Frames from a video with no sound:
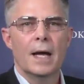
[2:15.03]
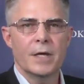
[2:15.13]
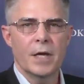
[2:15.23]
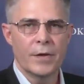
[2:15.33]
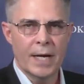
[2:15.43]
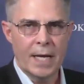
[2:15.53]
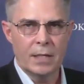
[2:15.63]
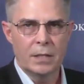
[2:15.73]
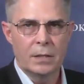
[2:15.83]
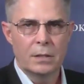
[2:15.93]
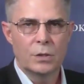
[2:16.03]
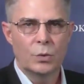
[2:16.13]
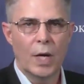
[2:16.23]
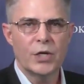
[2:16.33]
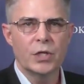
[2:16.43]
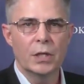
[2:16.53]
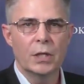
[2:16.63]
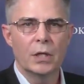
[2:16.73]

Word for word: On the other hand, Russia,